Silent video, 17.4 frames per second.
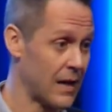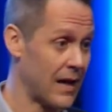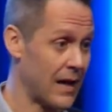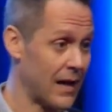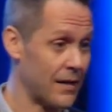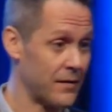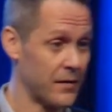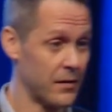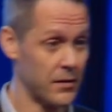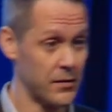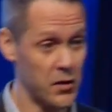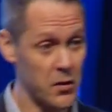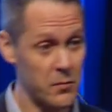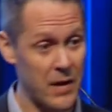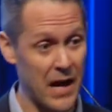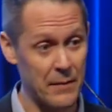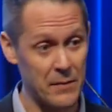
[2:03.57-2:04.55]
The
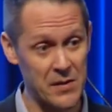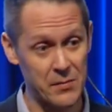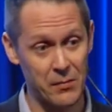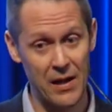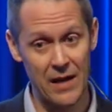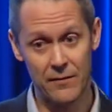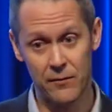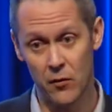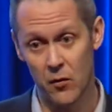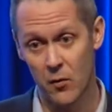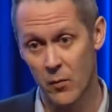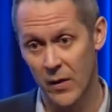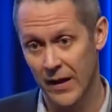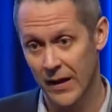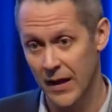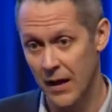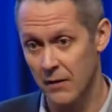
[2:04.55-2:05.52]
new payments platform,
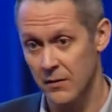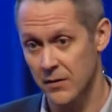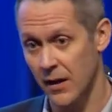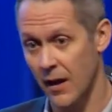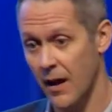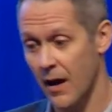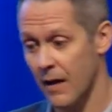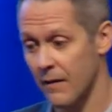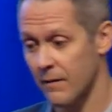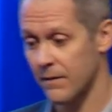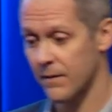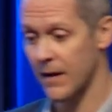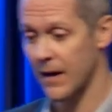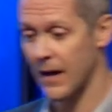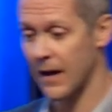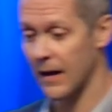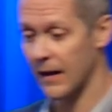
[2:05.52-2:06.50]
when it goes live
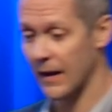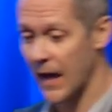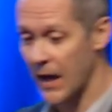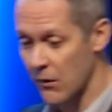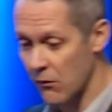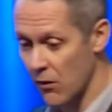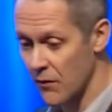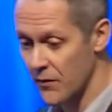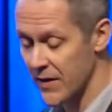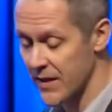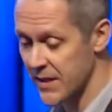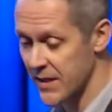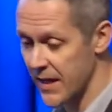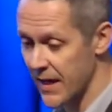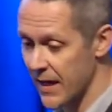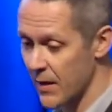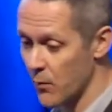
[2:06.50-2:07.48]
later on
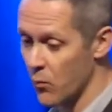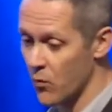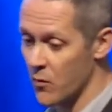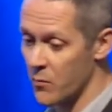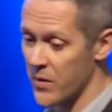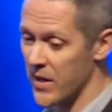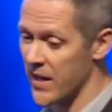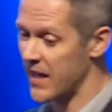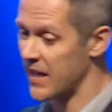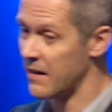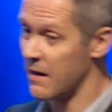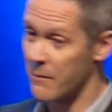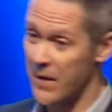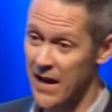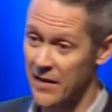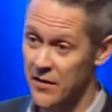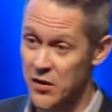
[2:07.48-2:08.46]
this year, will be
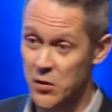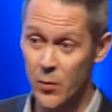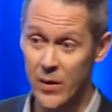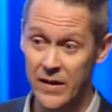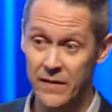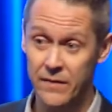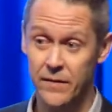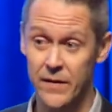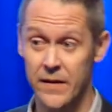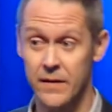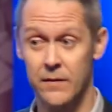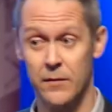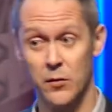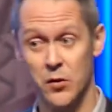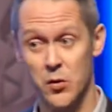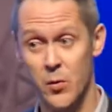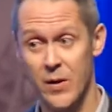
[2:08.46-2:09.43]
about the
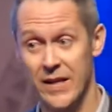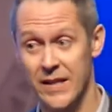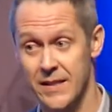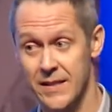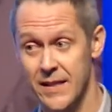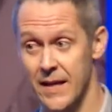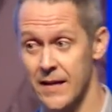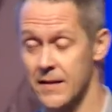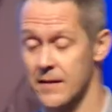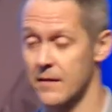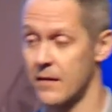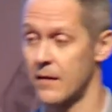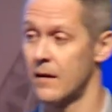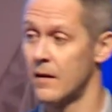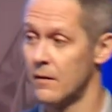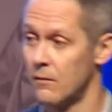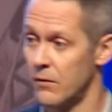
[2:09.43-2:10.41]
25th or
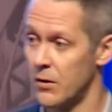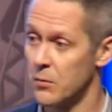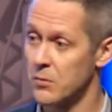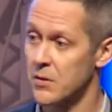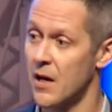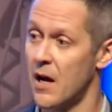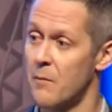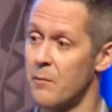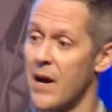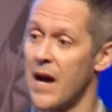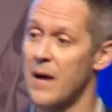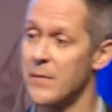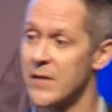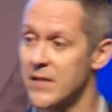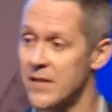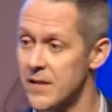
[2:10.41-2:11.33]
26th real-time payment